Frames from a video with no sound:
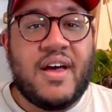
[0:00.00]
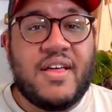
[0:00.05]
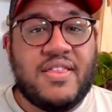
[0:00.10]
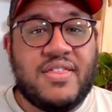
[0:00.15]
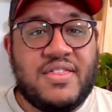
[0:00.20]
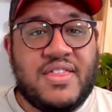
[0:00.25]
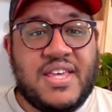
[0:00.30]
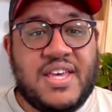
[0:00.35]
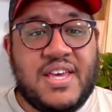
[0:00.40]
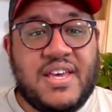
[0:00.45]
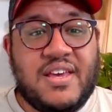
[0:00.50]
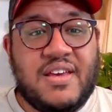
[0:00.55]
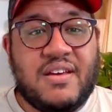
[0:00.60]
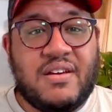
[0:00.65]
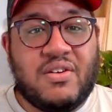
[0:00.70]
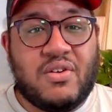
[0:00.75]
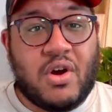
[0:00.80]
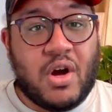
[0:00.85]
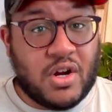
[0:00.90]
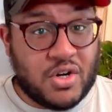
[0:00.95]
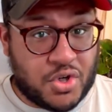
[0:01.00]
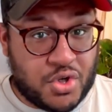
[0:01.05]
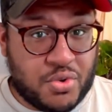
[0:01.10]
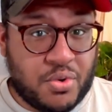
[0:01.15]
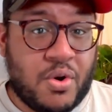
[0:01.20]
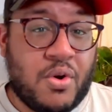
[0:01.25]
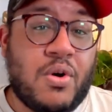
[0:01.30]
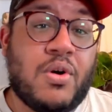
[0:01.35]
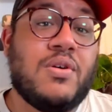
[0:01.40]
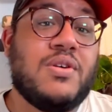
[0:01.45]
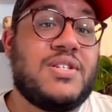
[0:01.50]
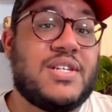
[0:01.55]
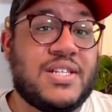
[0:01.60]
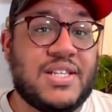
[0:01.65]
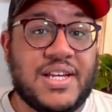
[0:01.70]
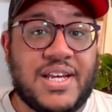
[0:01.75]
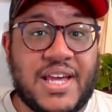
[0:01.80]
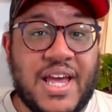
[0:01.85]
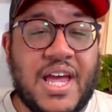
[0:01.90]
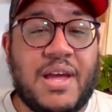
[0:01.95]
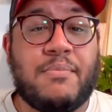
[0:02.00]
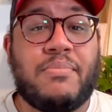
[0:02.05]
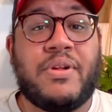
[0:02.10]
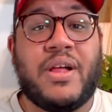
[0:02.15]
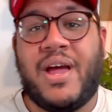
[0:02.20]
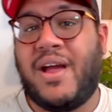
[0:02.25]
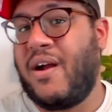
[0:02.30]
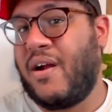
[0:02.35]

The controls and the gameplay